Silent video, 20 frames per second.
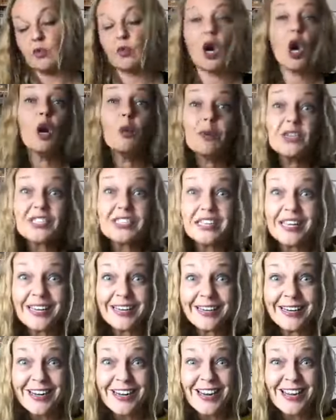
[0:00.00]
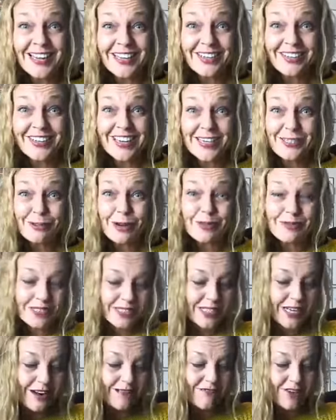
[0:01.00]
We're almost done. You guys are
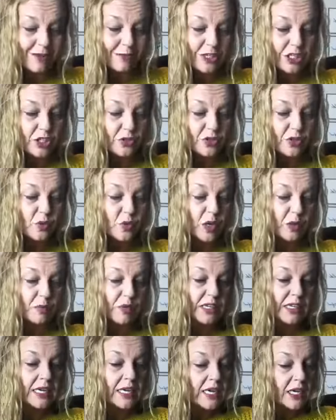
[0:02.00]
almost done. We're almost through the workbook.